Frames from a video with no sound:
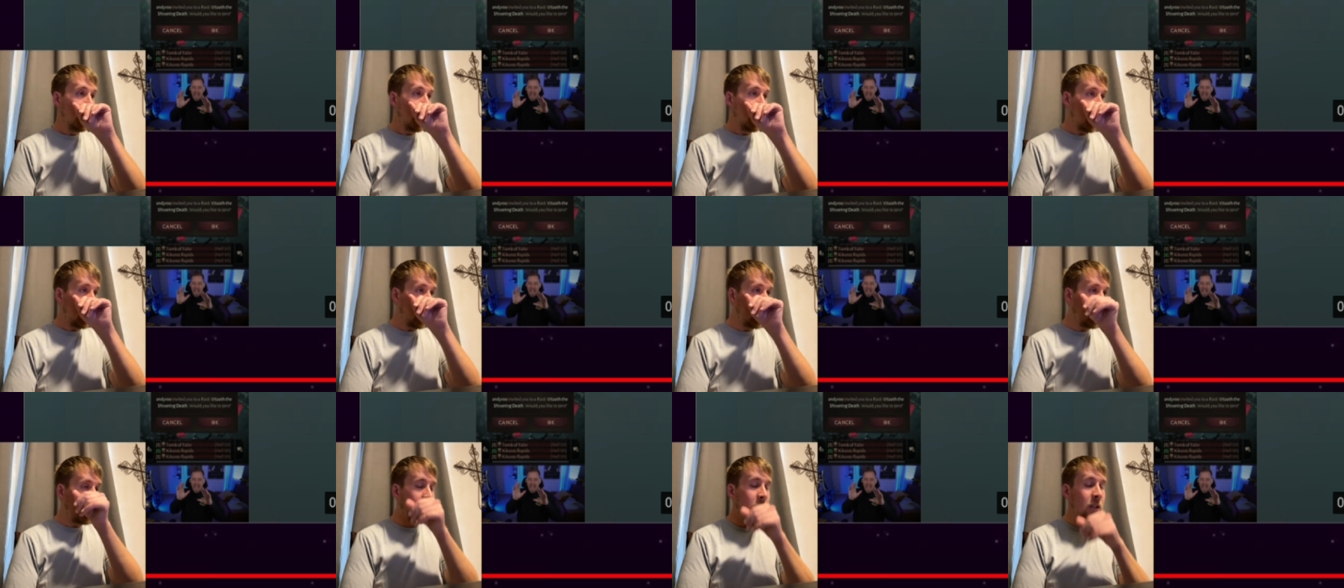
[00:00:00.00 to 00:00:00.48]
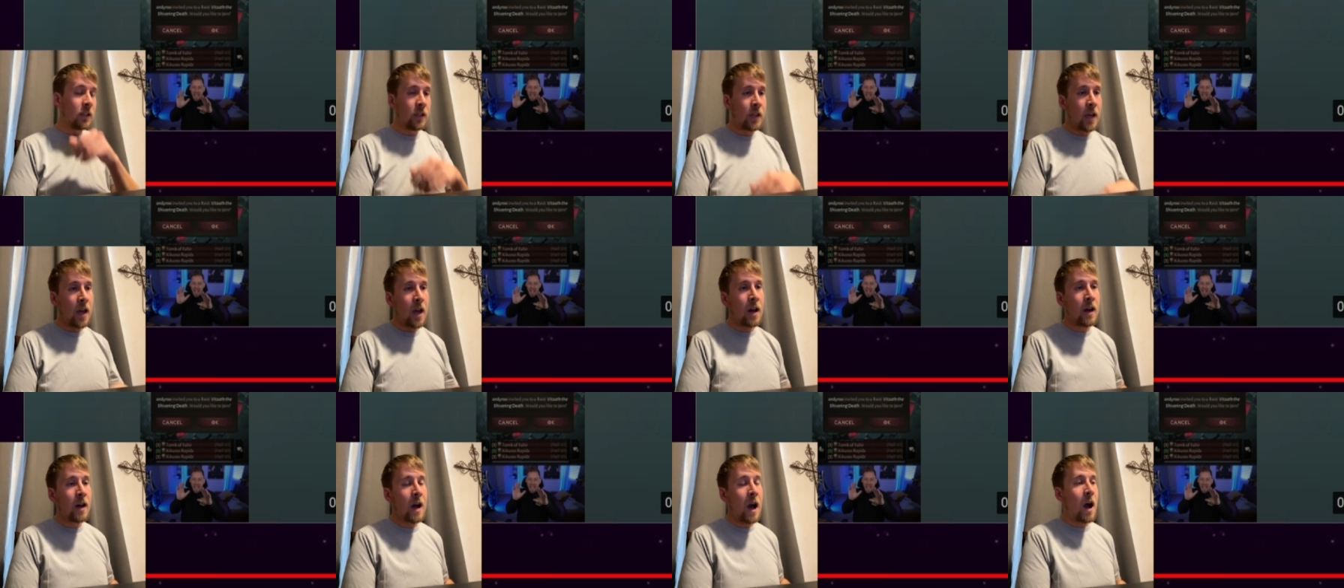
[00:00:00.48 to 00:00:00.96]
Uh,
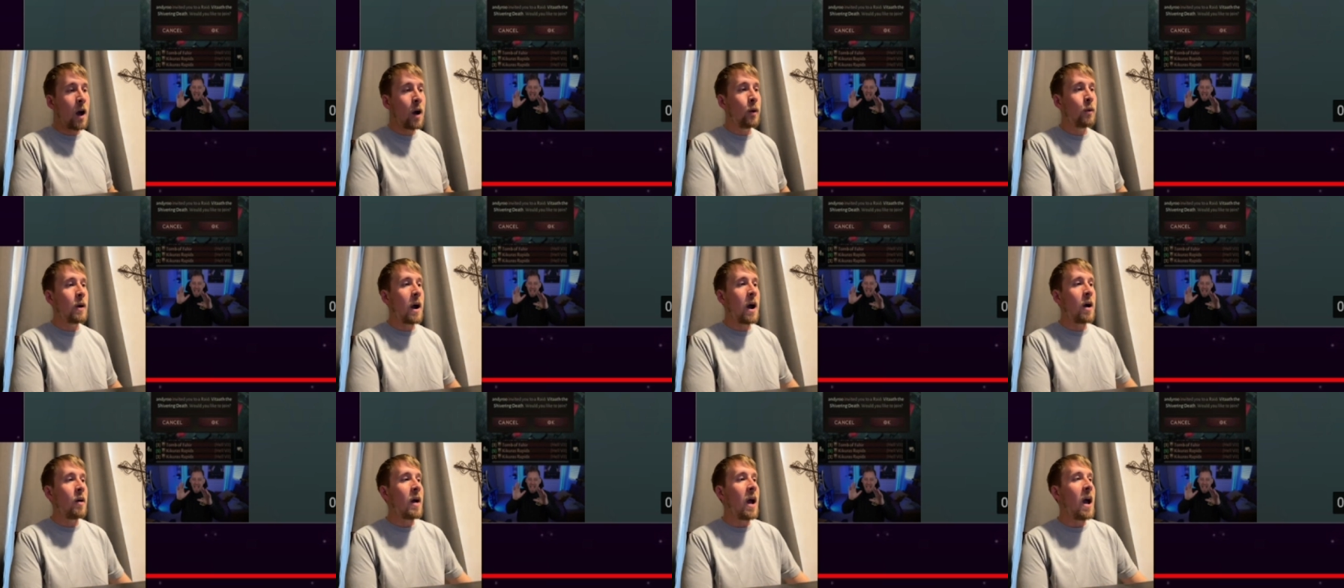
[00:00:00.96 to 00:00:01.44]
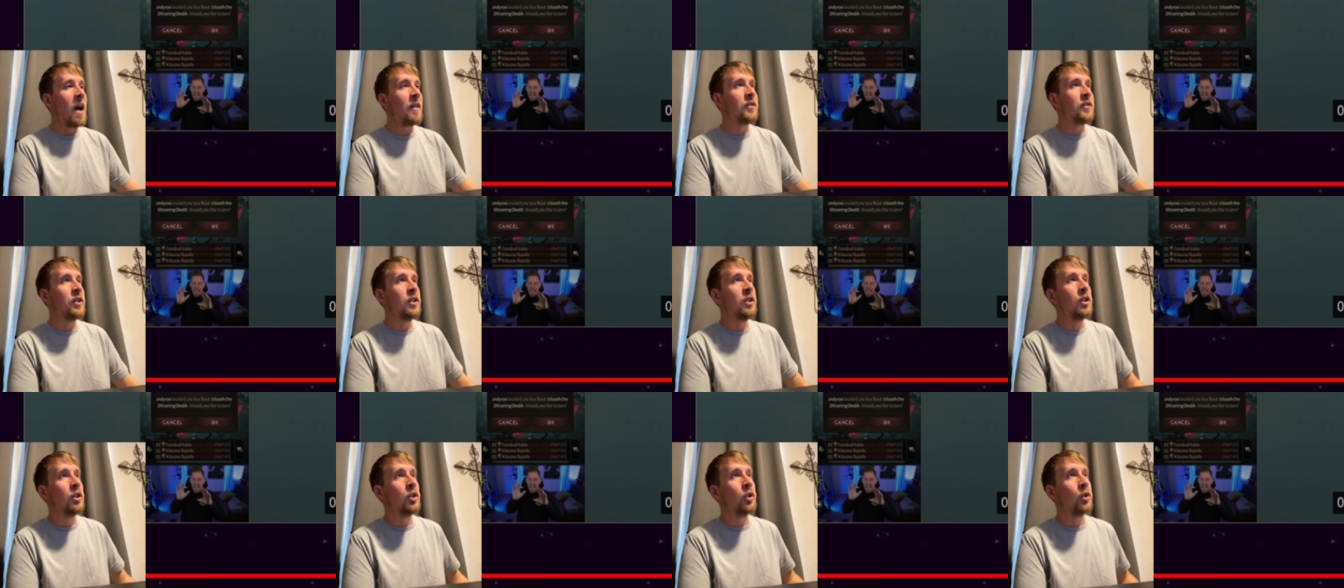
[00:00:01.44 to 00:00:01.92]
yeah, I'll, I'll have
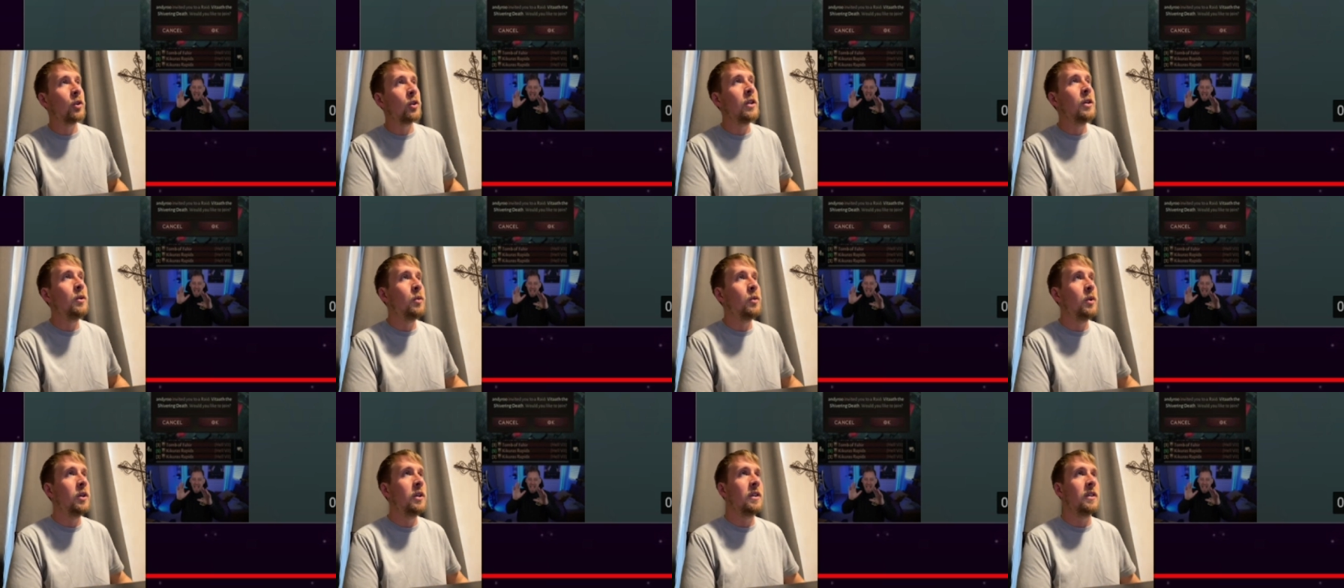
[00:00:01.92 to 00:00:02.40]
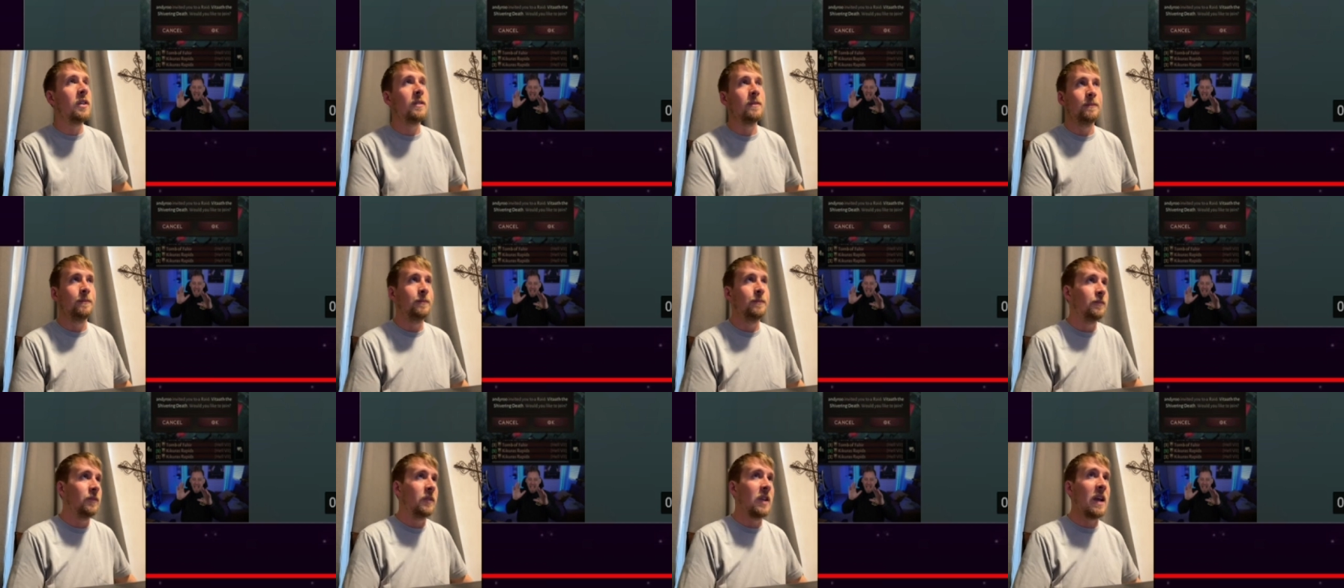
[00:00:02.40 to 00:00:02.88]
to agree with
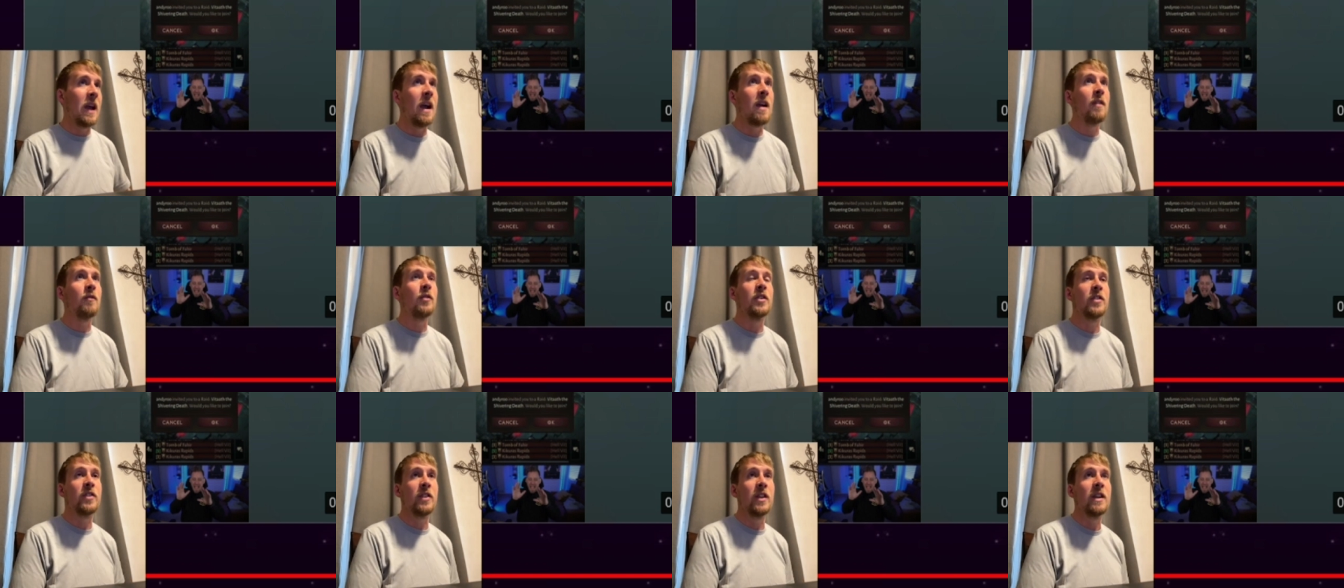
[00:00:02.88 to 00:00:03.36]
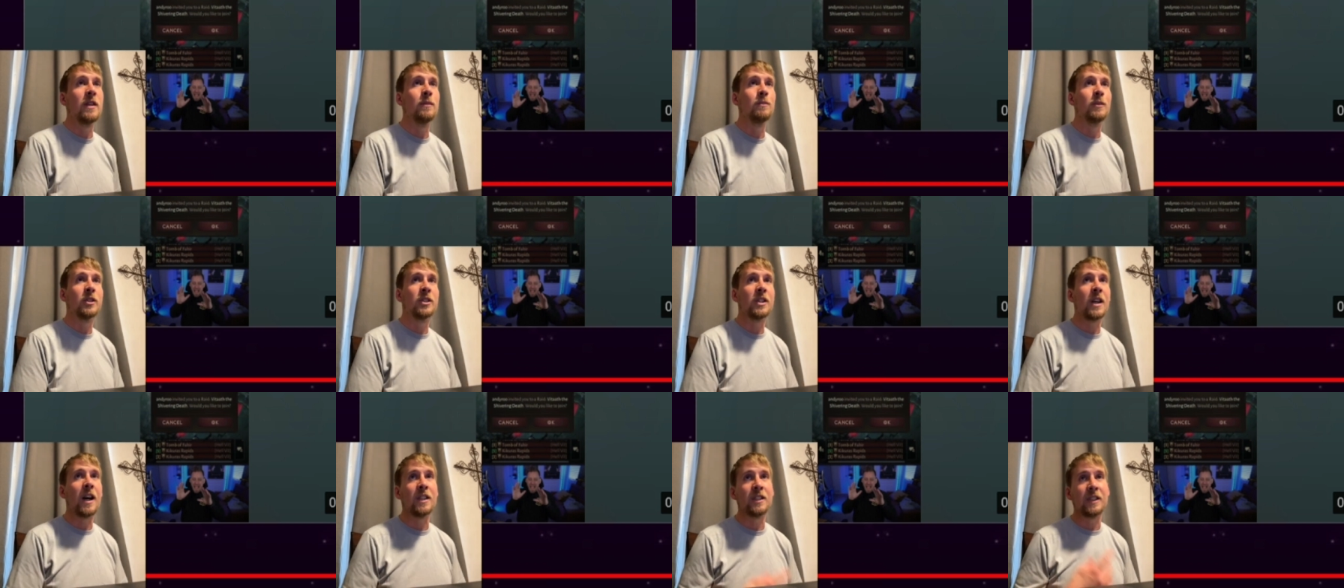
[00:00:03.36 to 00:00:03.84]
everything
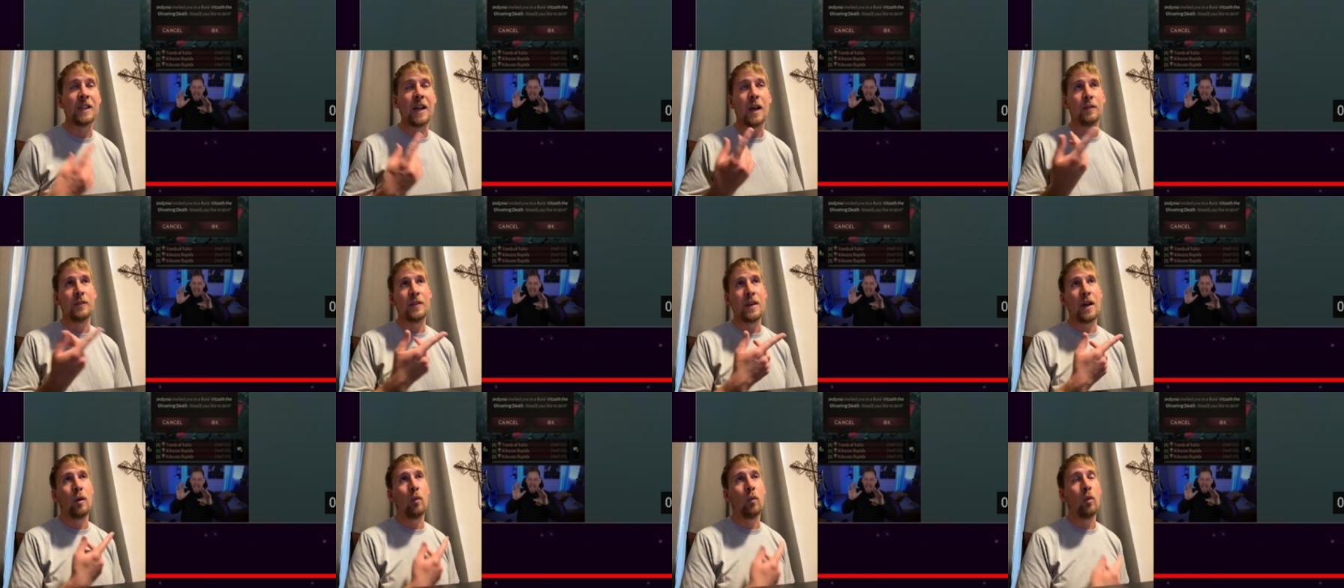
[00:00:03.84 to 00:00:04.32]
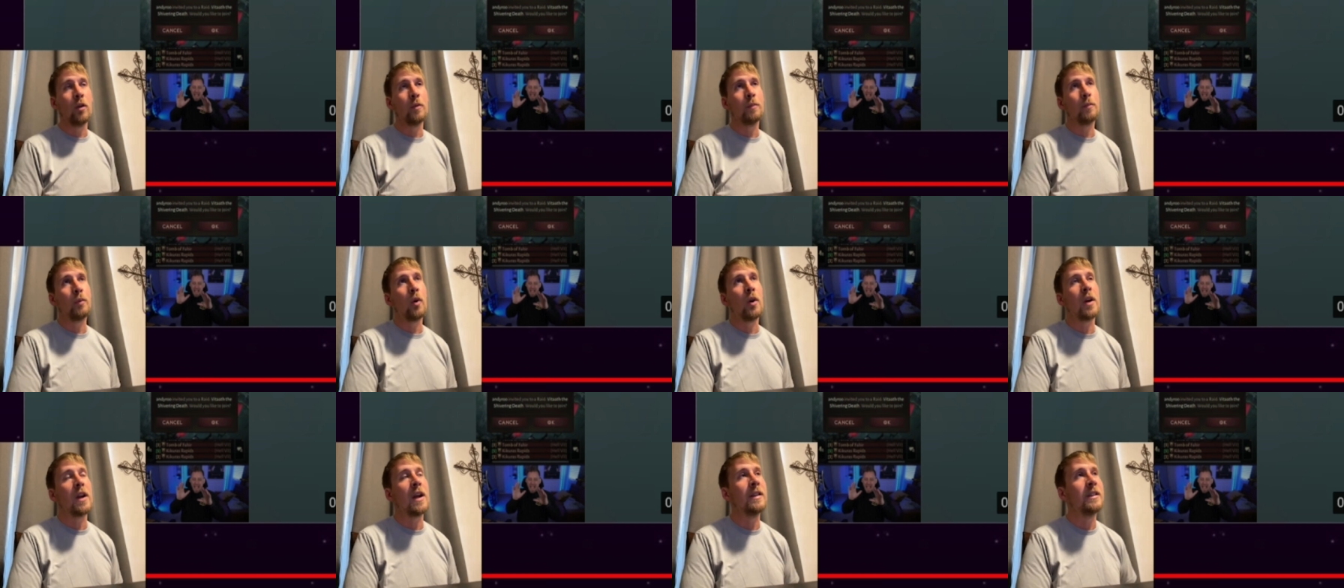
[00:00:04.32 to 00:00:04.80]
besides that that one
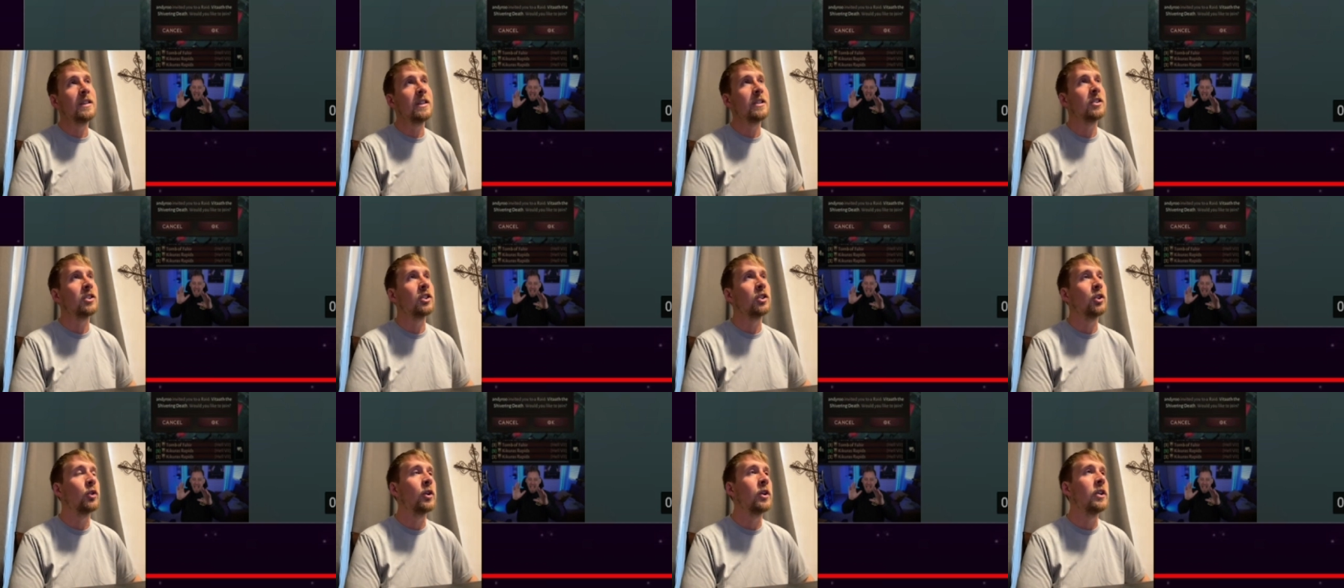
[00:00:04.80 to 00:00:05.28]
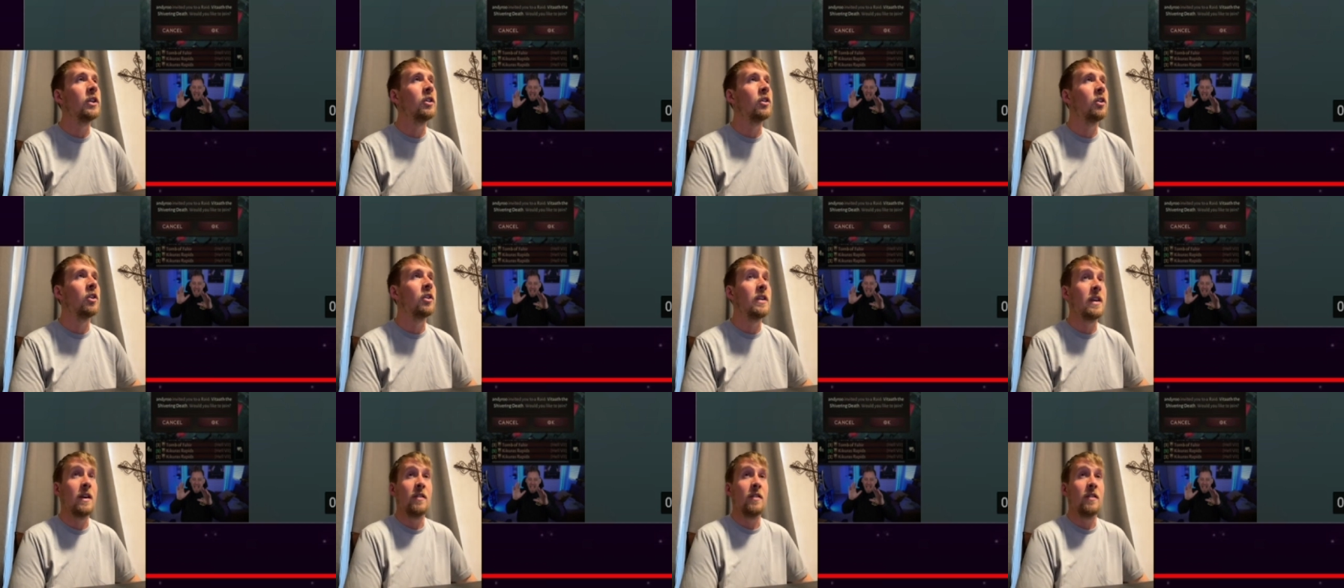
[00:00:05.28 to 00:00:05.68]
point I disagreed on.